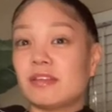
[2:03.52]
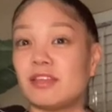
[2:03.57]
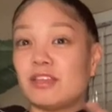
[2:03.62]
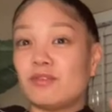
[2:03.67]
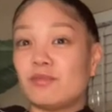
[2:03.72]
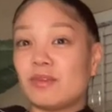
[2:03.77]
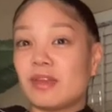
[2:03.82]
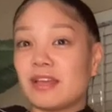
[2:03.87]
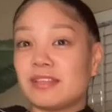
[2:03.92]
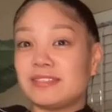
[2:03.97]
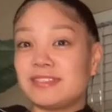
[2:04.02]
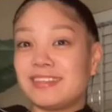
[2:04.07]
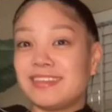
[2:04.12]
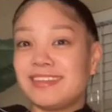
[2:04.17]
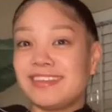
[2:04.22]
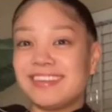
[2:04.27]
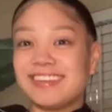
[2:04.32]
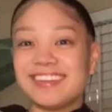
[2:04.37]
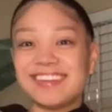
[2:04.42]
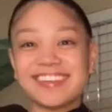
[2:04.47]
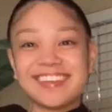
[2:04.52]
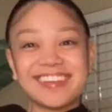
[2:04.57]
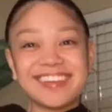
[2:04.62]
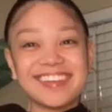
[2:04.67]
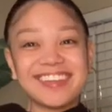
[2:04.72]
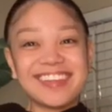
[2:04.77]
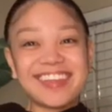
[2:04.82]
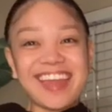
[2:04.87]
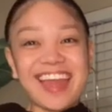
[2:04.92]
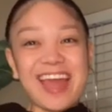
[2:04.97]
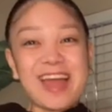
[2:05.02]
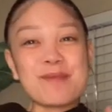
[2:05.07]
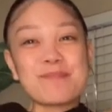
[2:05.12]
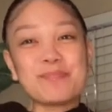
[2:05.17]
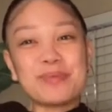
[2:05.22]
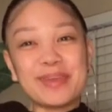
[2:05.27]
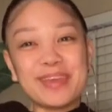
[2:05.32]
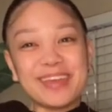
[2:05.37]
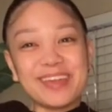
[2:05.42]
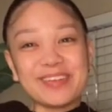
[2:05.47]
you guess it? Yeah,
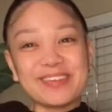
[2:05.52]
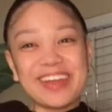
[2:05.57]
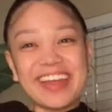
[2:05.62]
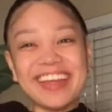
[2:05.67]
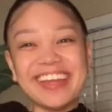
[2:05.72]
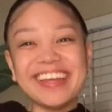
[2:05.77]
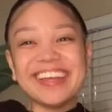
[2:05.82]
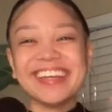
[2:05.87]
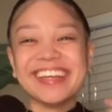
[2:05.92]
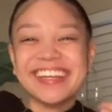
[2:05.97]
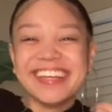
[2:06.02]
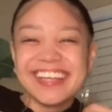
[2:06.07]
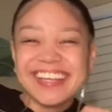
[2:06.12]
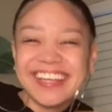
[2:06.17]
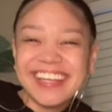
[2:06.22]
pig, right?